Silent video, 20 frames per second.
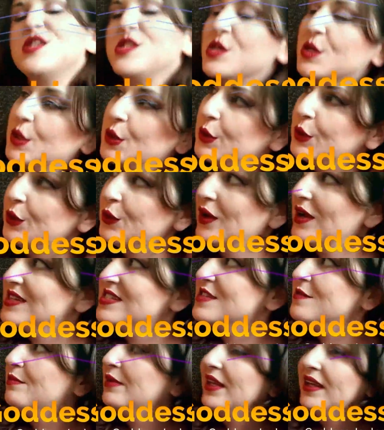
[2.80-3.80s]
So you
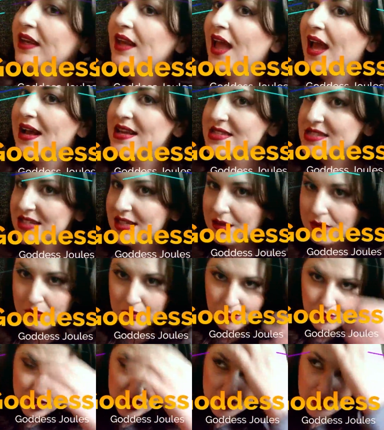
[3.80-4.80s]
guys have been
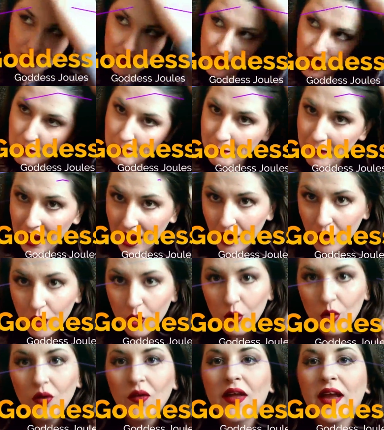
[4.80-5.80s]
asking me
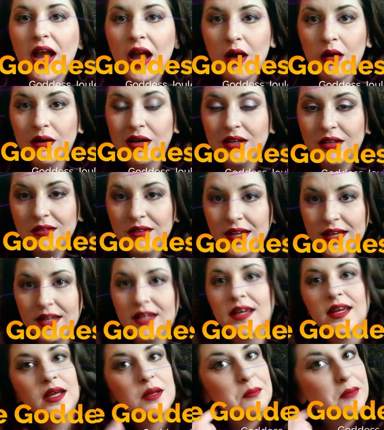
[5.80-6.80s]
about like how I do
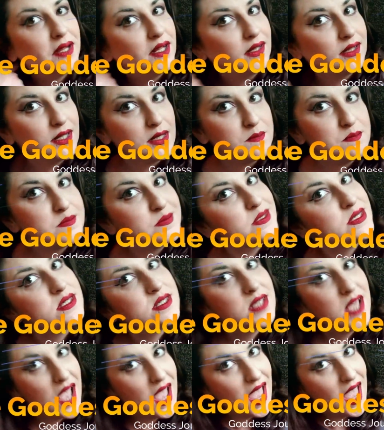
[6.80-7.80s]
lighting in my
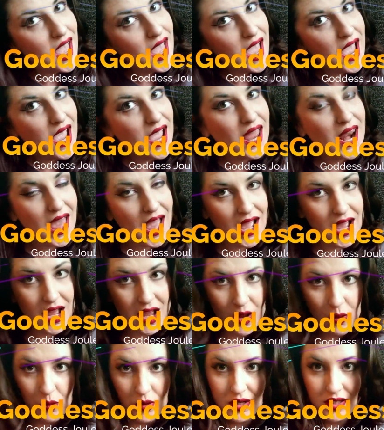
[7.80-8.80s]
clips, and
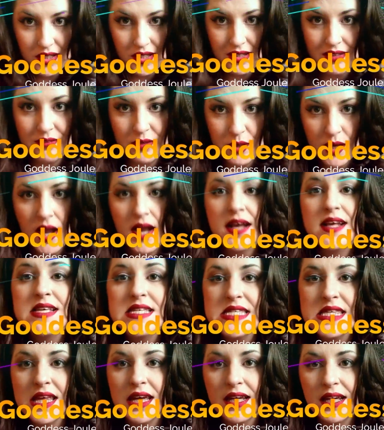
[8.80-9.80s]
I want to give you
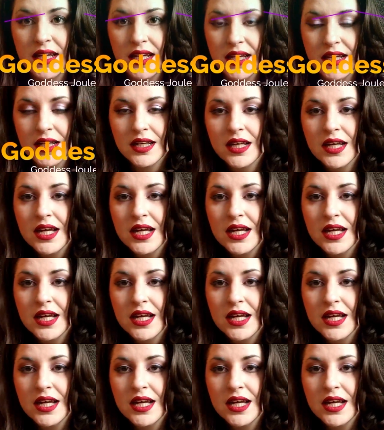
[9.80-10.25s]
guys like